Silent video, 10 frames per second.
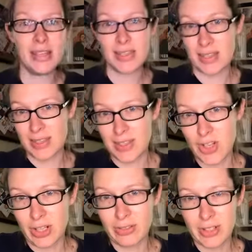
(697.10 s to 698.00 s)
as the
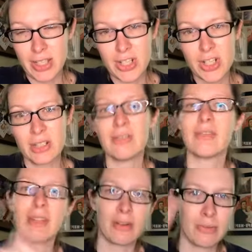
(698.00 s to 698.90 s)
Chekhov collection, the
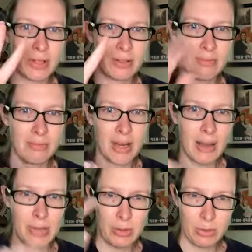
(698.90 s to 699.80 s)
third one not
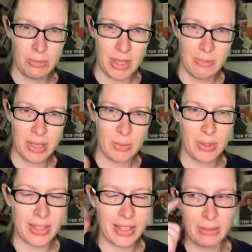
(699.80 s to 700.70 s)
being with me, being with
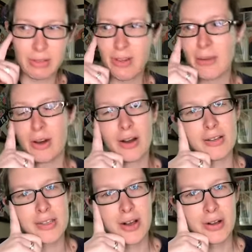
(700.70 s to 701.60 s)
Leading in Fiber Arts,
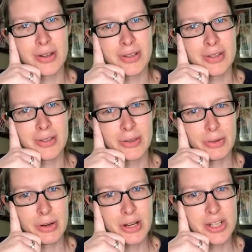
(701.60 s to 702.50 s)
called The 3
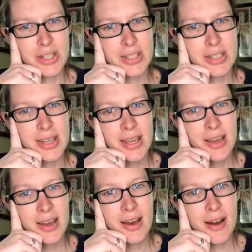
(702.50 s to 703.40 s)
Questions,
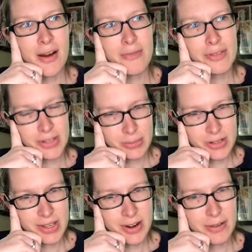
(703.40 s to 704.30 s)
are
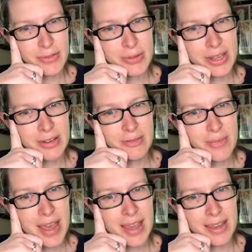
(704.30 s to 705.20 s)
50% off through the end of
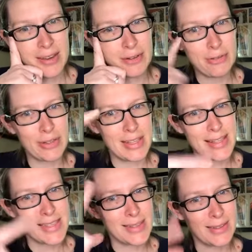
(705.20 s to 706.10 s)
May for
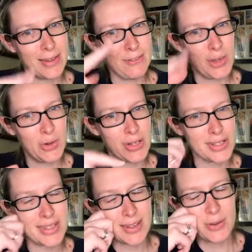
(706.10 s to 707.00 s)
these viewers
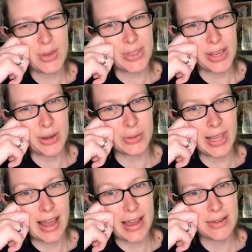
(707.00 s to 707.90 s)
with the code
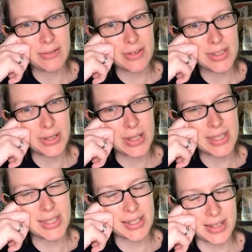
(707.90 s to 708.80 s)
LIVE. So that's
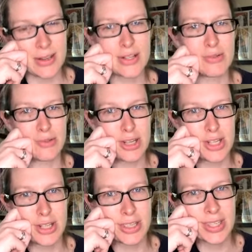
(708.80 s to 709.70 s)
$6 for 3
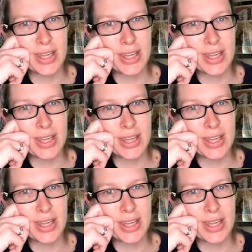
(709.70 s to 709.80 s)
shawls.